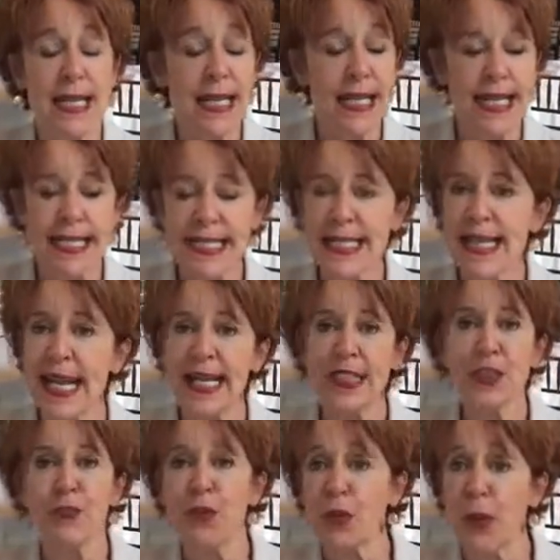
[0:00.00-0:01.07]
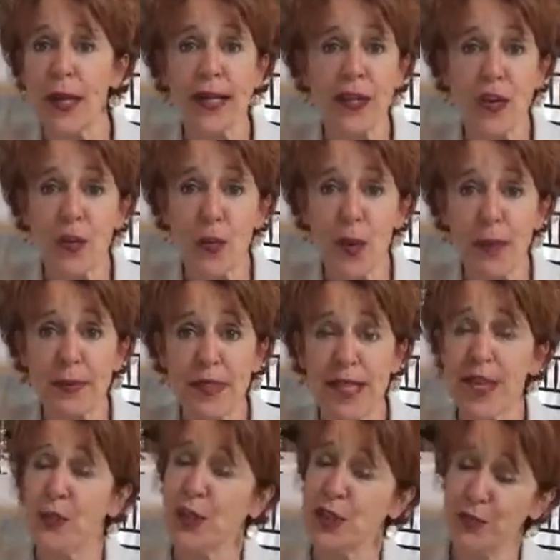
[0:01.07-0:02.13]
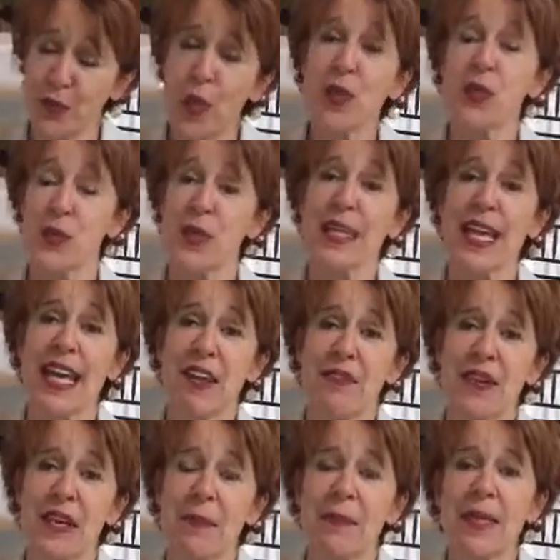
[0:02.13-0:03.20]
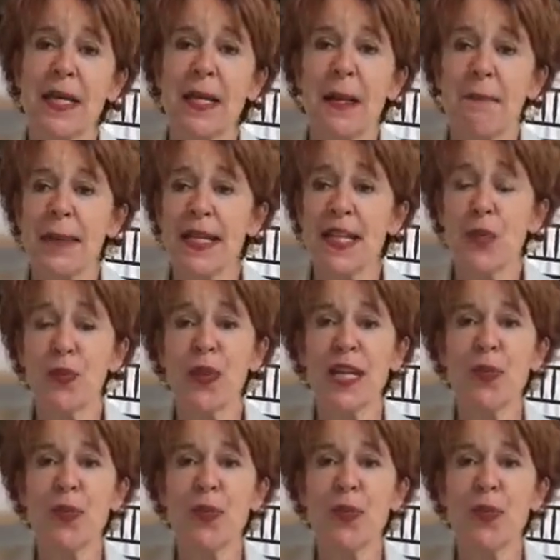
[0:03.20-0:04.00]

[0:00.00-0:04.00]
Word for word: He didn't ask for credit on the website, which of course we gave him, but he really